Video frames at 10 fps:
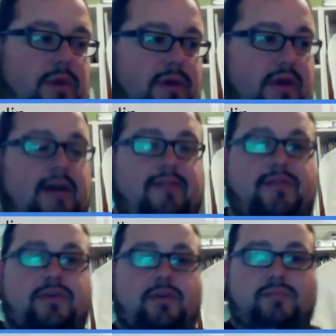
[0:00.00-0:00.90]
I have
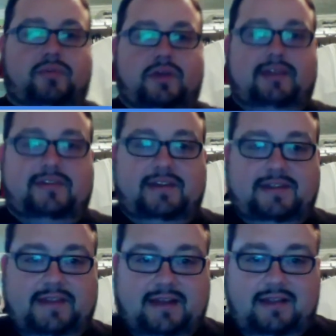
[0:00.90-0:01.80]
a third place
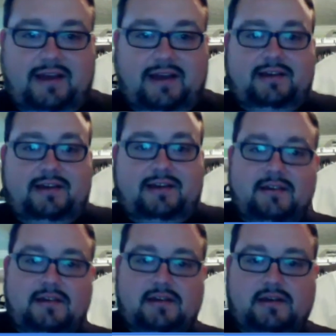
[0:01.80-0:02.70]
in that
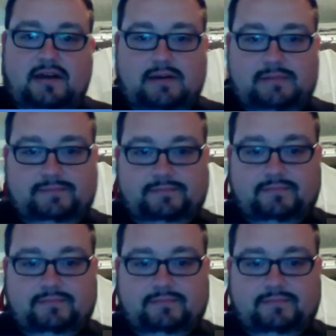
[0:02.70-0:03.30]
um,